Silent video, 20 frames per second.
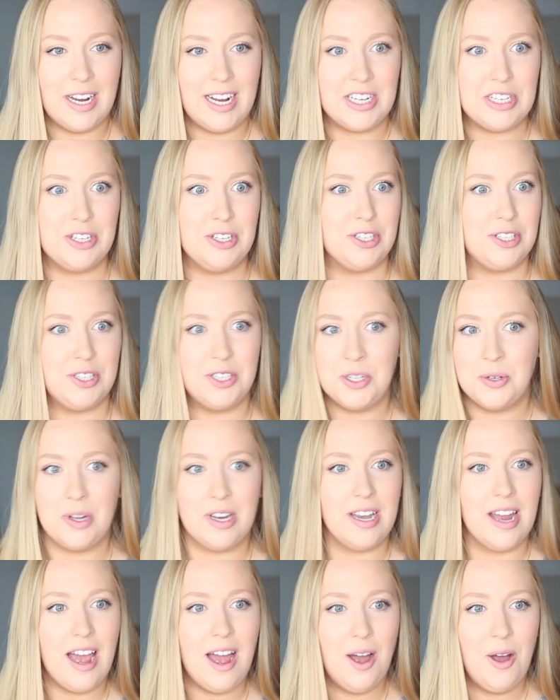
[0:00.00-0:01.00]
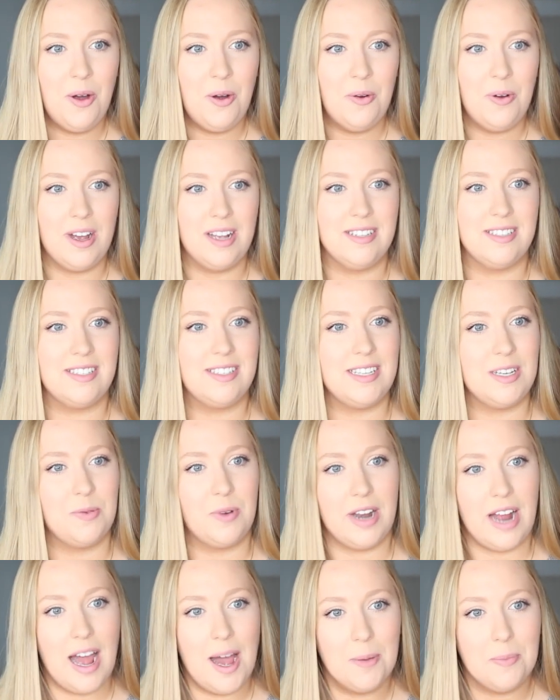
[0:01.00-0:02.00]
I should just do it now and see
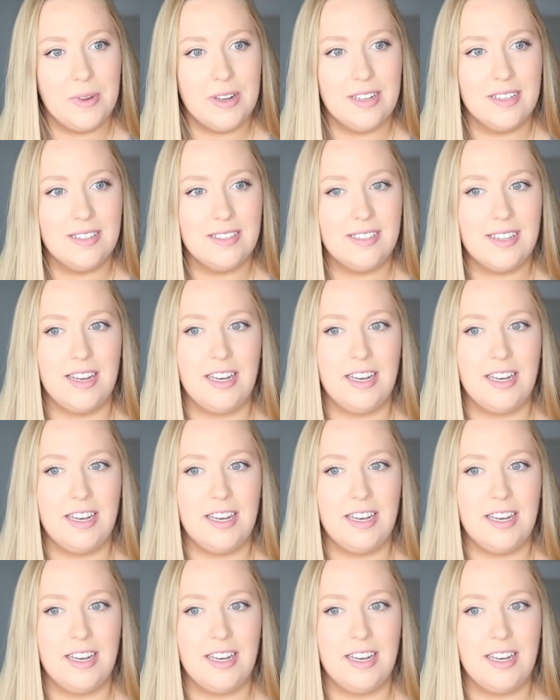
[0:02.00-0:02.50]
what happens.